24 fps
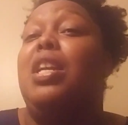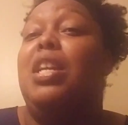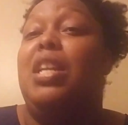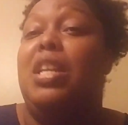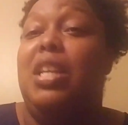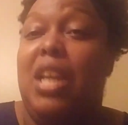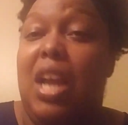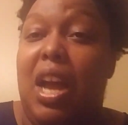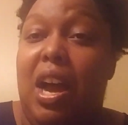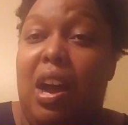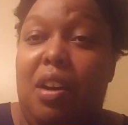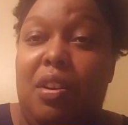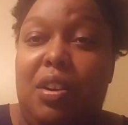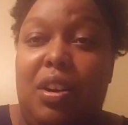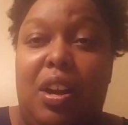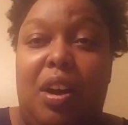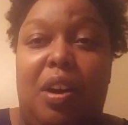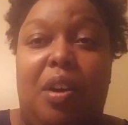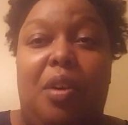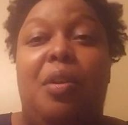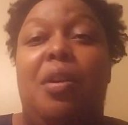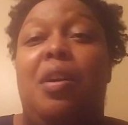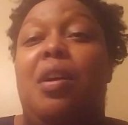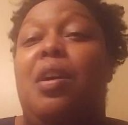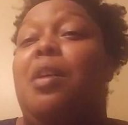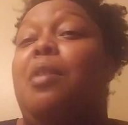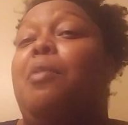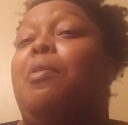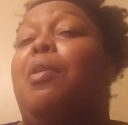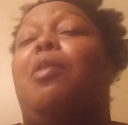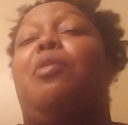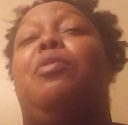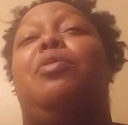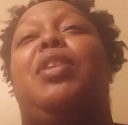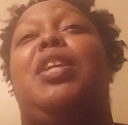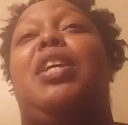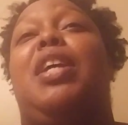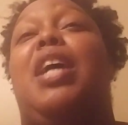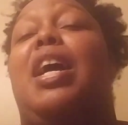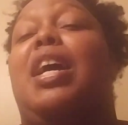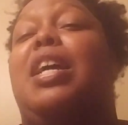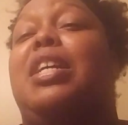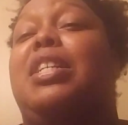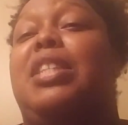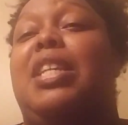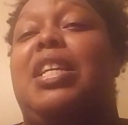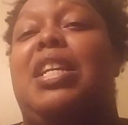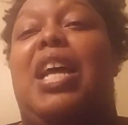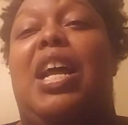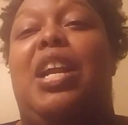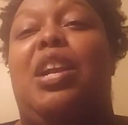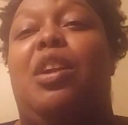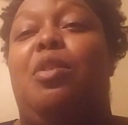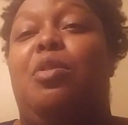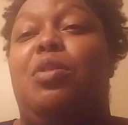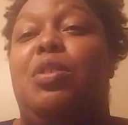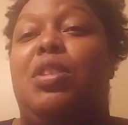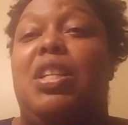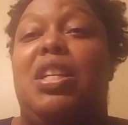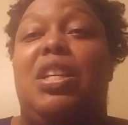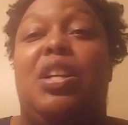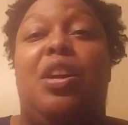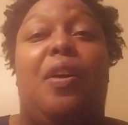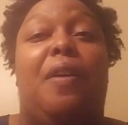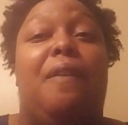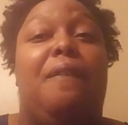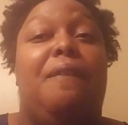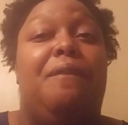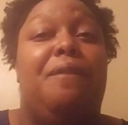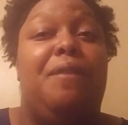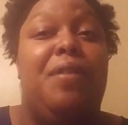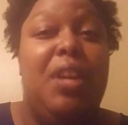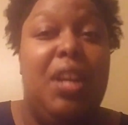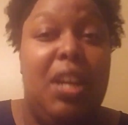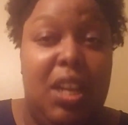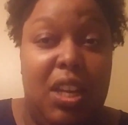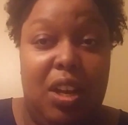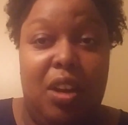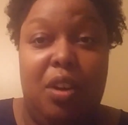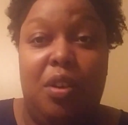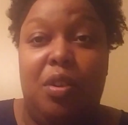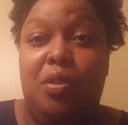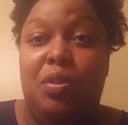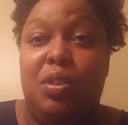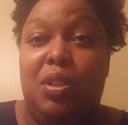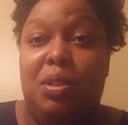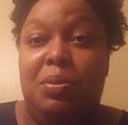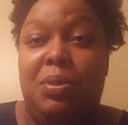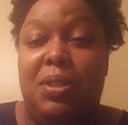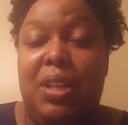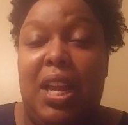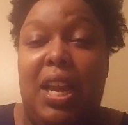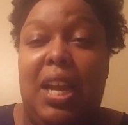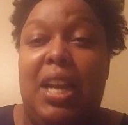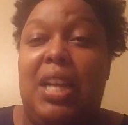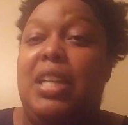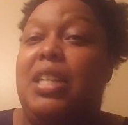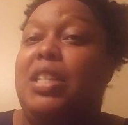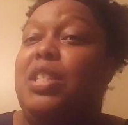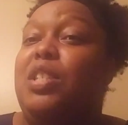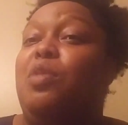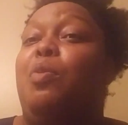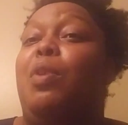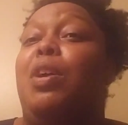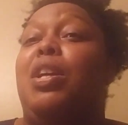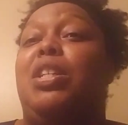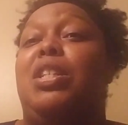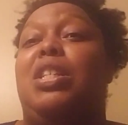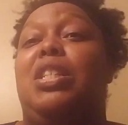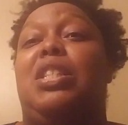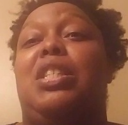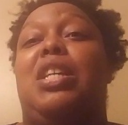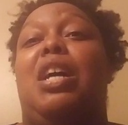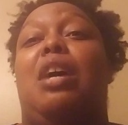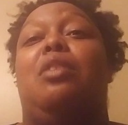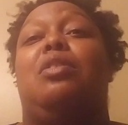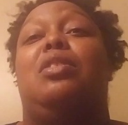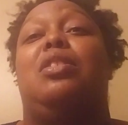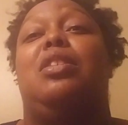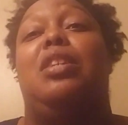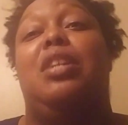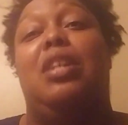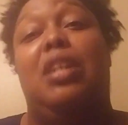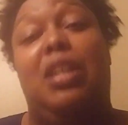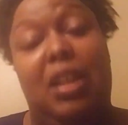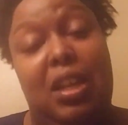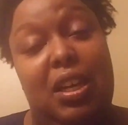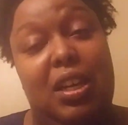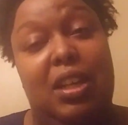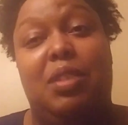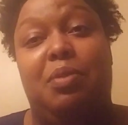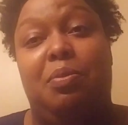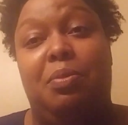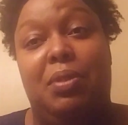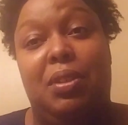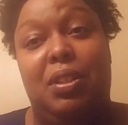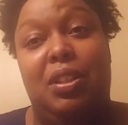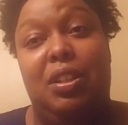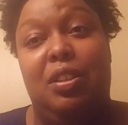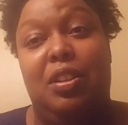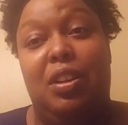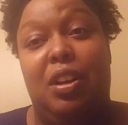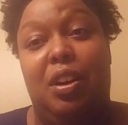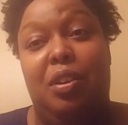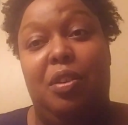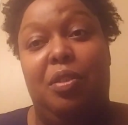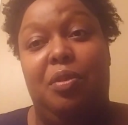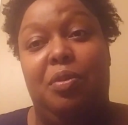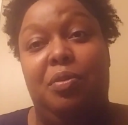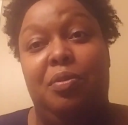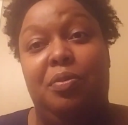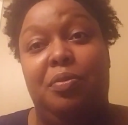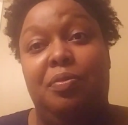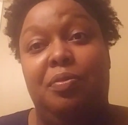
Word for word: Y'all don't. Only thing I can say that I noticed in her videos sometimes the way she talked to her husband, you know.